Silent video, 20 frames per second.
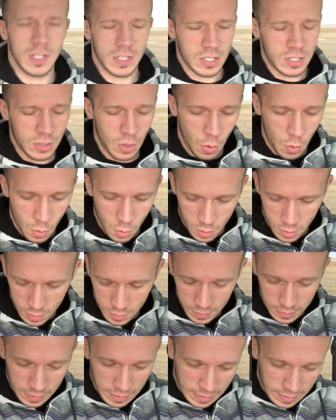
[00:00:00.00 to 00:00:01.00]
the store.
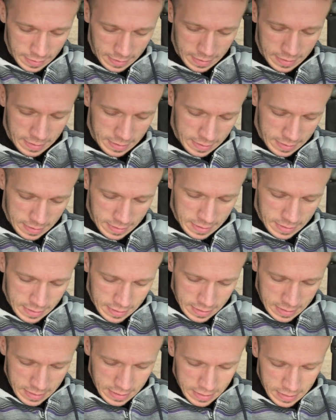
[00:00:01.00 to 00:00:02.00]

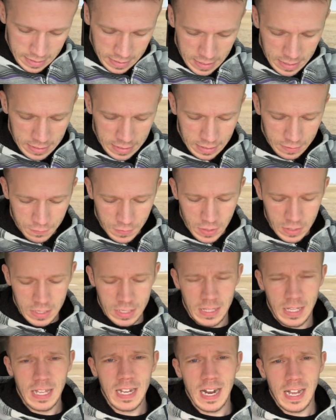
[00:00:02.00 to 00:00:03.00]
Got the
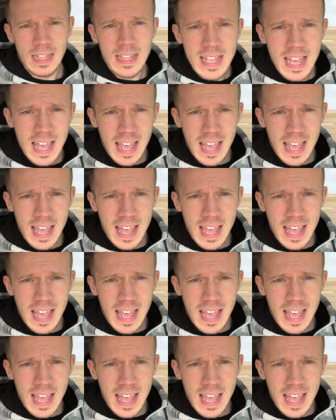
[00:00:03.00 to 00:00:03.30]
fucking lid on